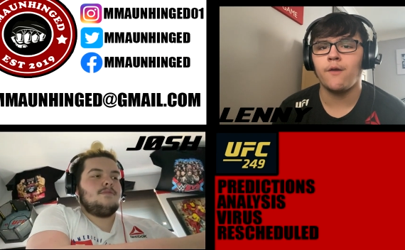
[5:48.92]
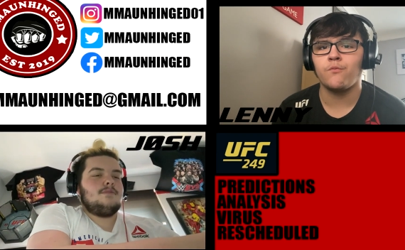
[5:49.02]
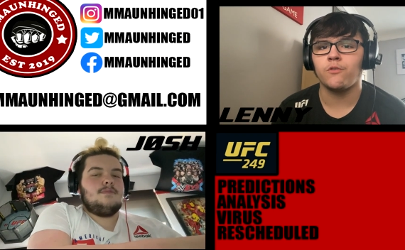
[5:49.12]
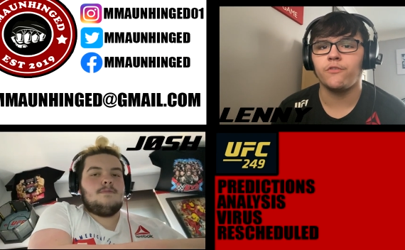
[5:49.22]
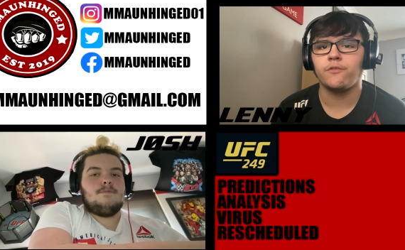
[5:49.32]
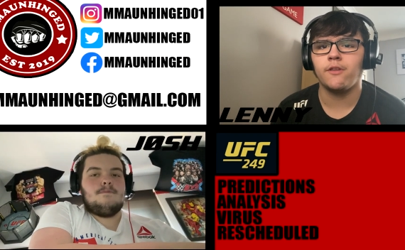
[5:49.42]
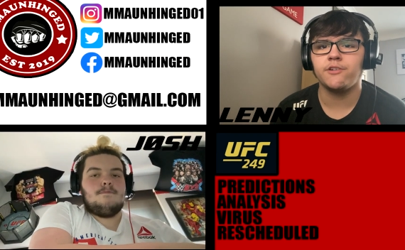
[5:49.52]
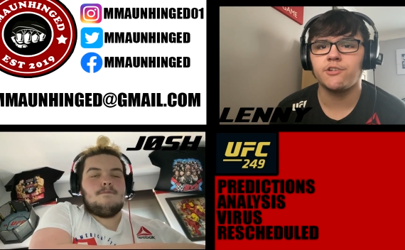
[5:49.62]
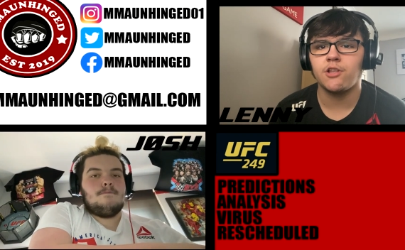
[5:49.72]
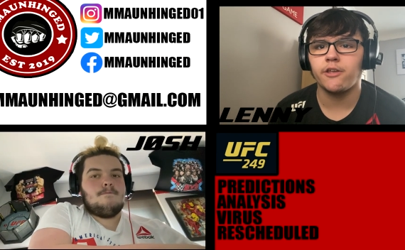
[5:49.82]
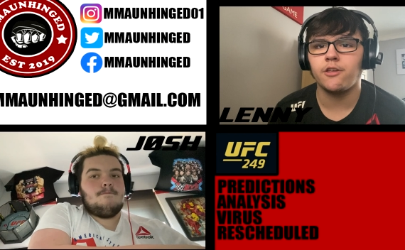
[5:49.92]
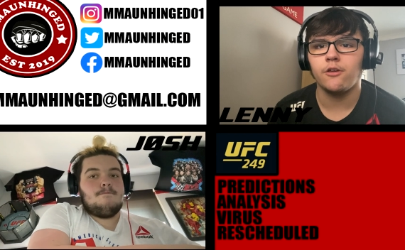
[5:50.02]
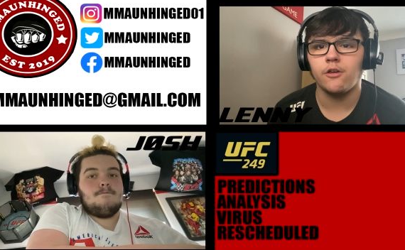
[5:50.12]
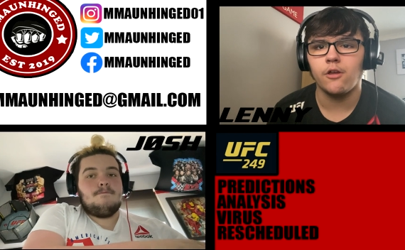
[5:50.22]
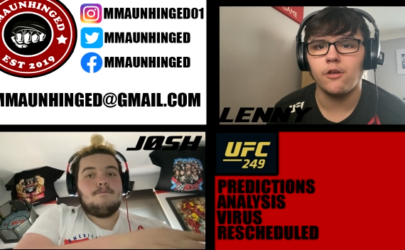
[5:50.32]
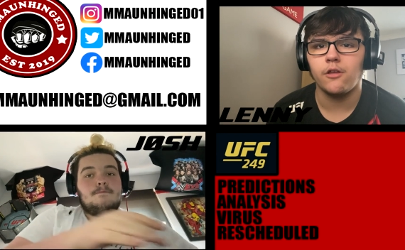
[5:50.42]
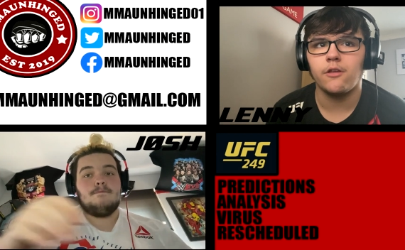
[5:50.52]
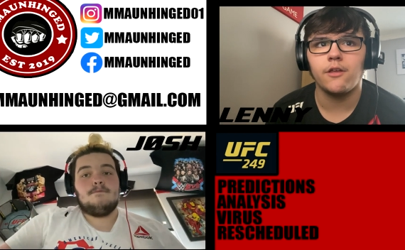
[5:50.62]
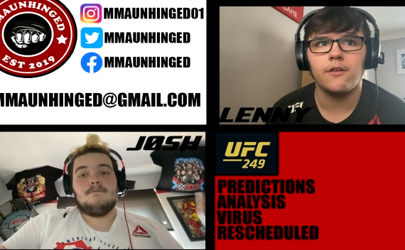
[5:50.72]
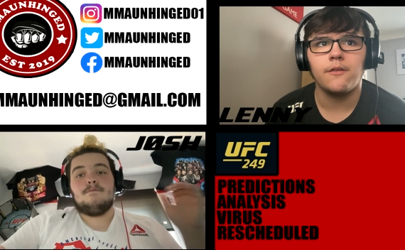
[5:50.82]
Speaker 1: It's just like a.
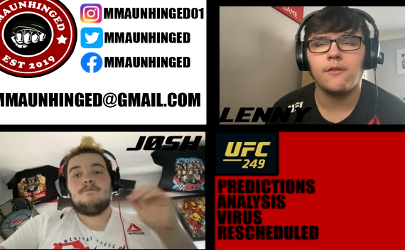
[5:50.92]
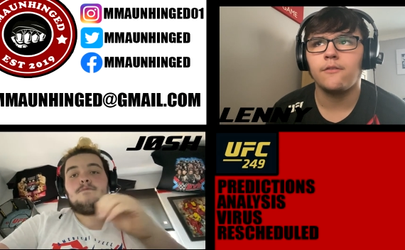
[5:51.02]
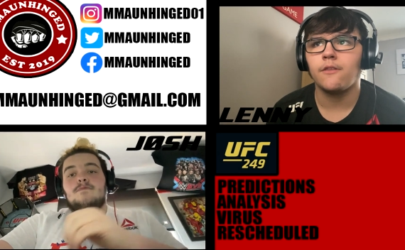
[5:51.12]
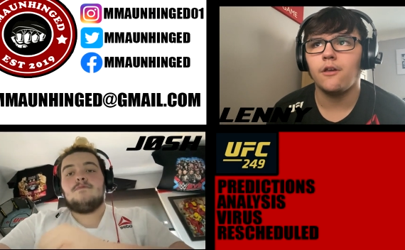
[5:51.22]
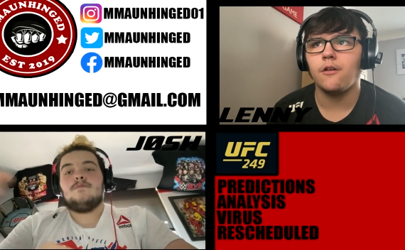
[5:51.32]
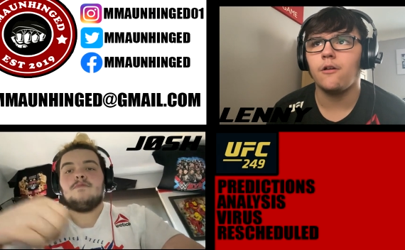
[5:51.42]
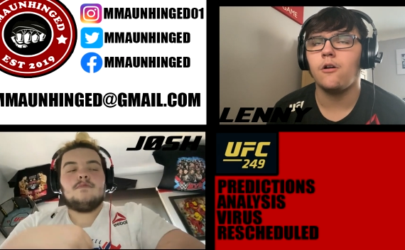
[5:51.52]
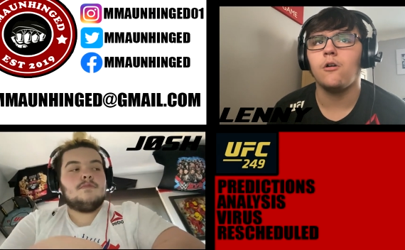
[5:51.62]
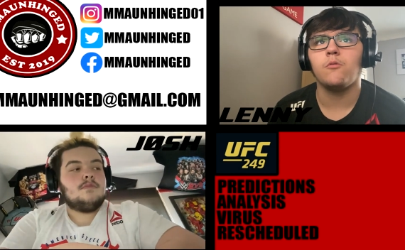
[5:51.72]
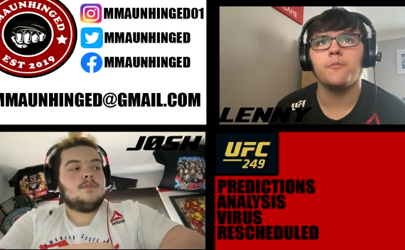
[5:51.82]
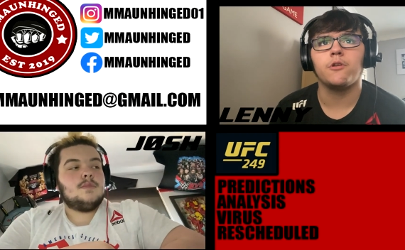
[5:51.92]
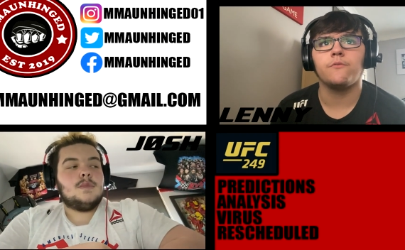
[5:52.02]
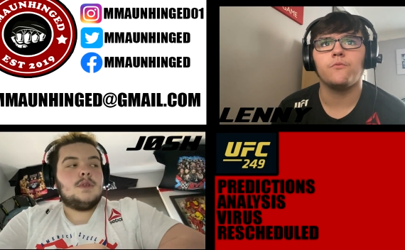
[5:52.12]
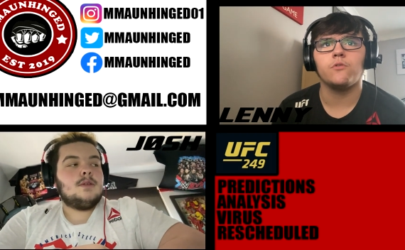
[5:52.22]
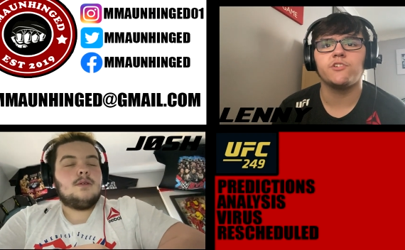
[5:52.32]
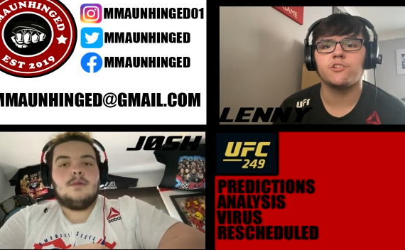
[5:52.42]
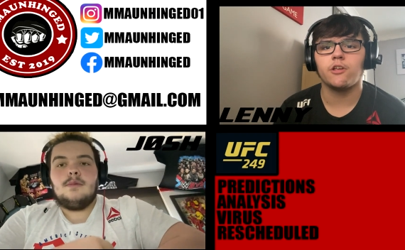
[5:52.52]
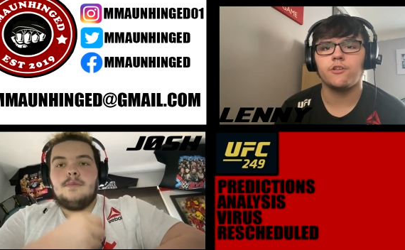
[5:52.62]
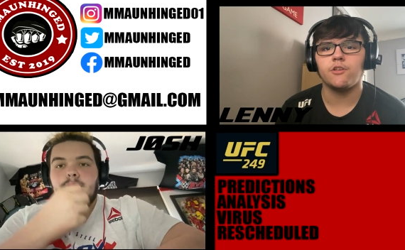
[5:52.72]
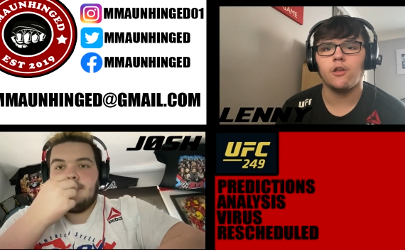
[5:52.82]
What I'm looking for. It's
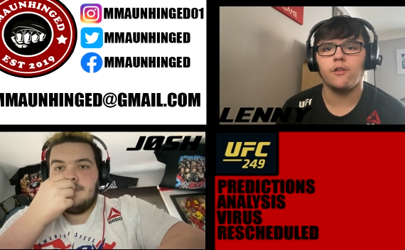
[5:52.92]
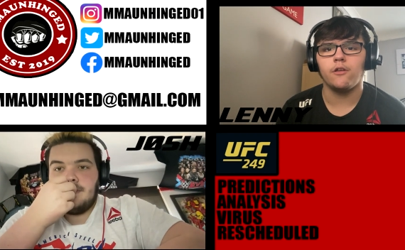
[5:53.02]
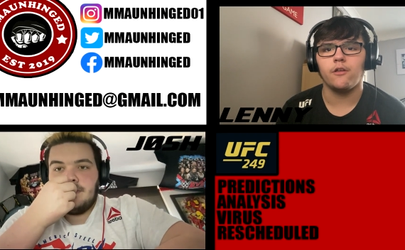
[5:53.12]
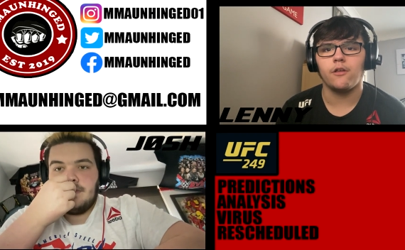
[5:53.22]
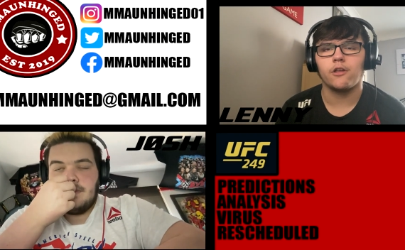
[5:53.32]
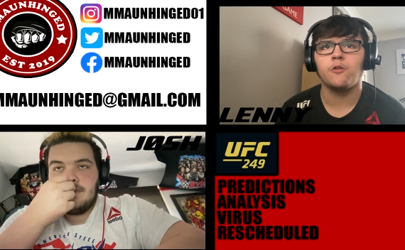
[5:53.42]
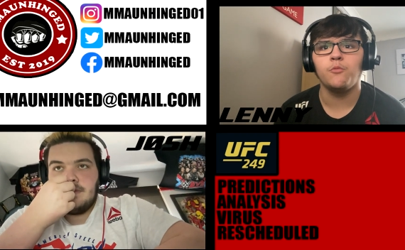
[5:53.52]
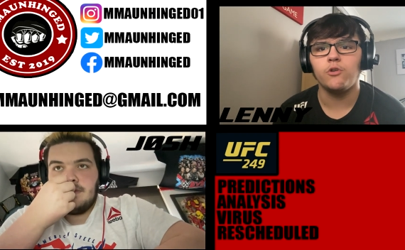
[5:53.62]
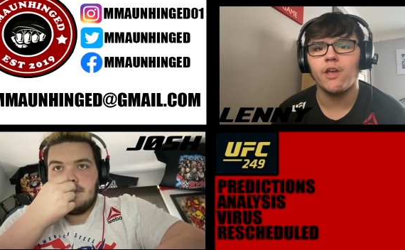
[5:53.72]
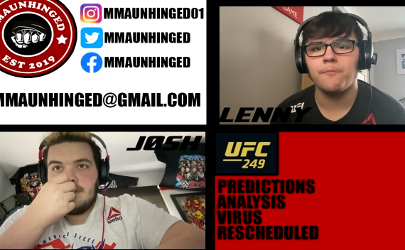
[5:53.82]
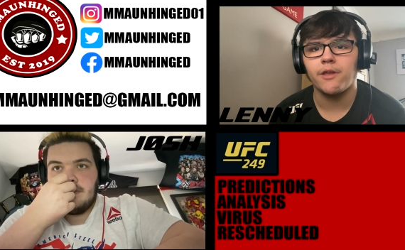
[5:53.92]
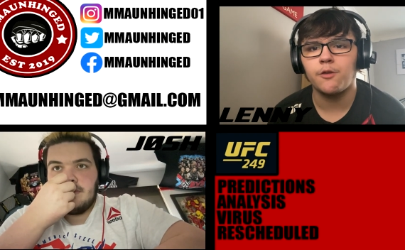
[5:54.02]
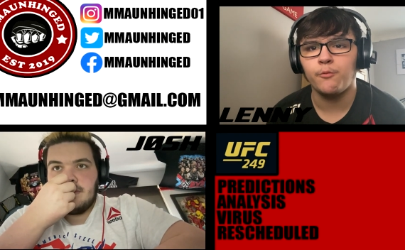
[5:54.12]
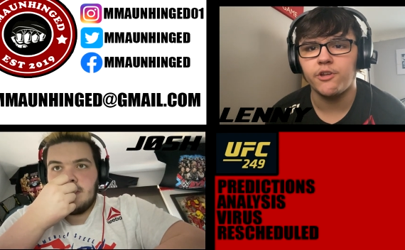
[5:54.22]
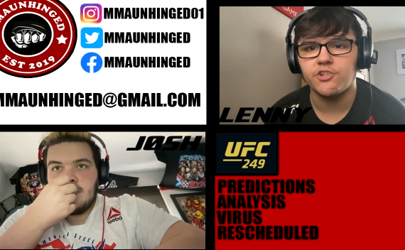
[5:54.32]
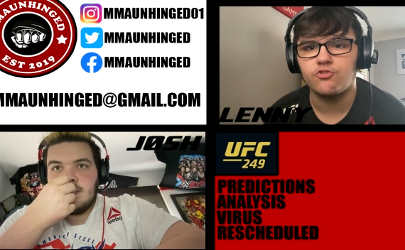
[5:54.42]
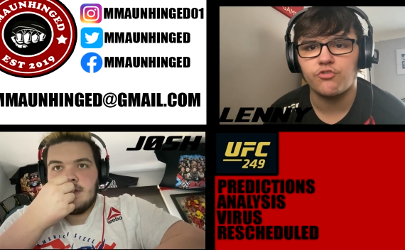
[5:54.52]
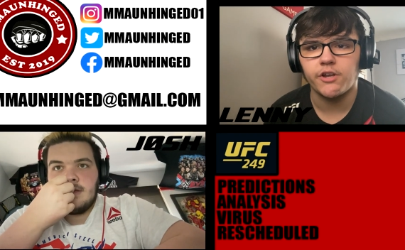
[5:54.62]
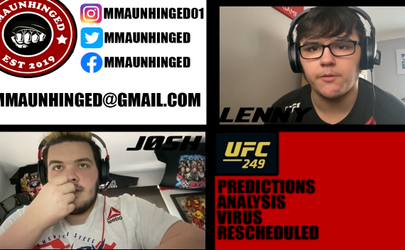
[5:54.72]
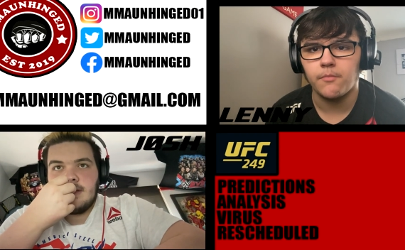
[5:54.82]
just like a MMA community's
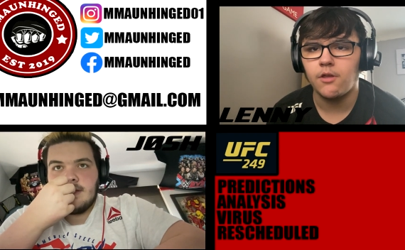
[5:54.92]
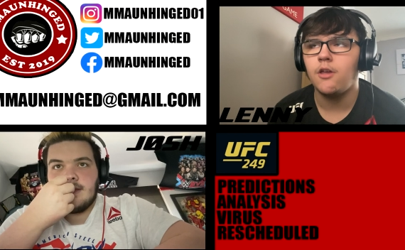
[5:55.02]
dream.